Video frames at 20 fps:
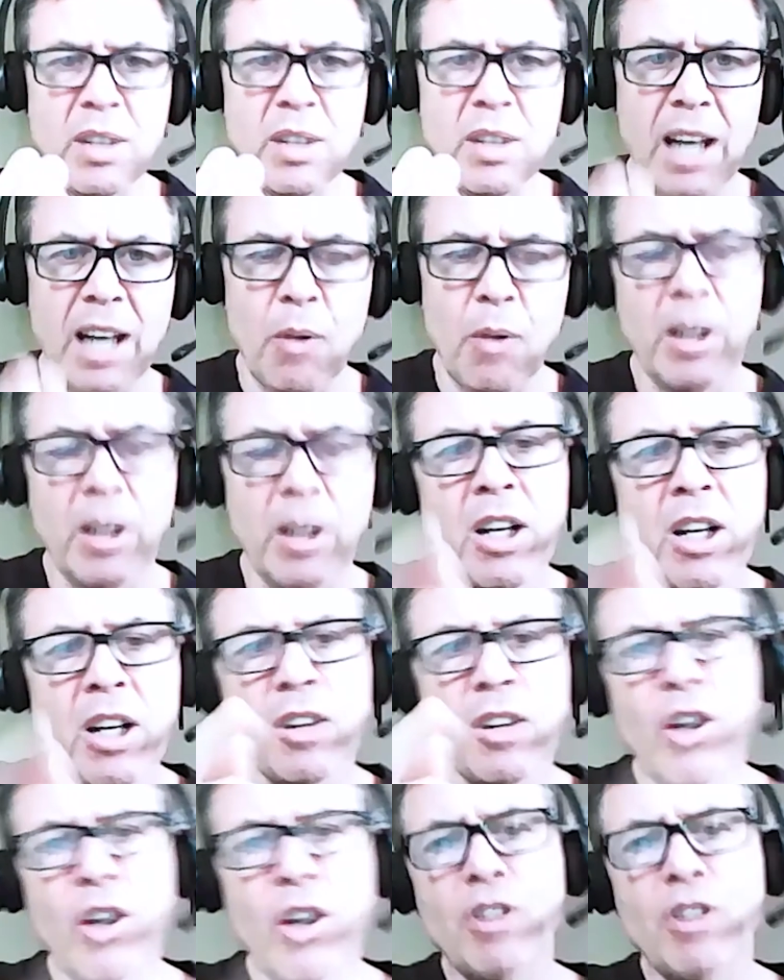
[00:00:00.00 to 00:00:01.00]
Now what?
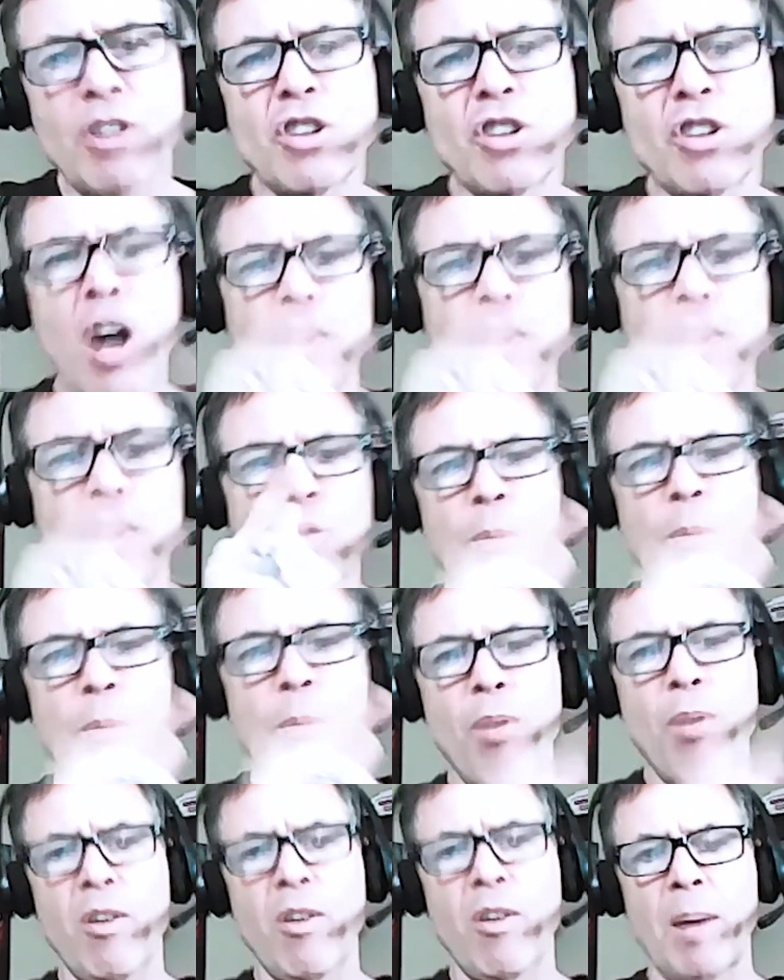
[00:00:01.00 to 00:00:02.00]
Learn to talk to you,
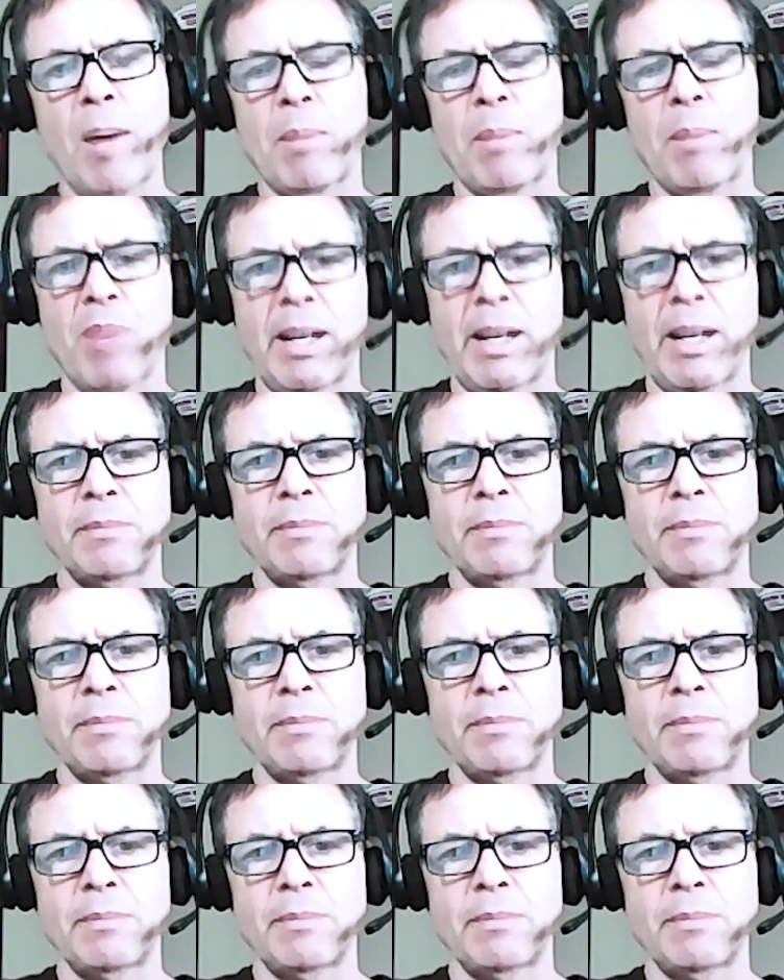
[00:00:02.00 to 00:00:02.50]
reprogram that brain.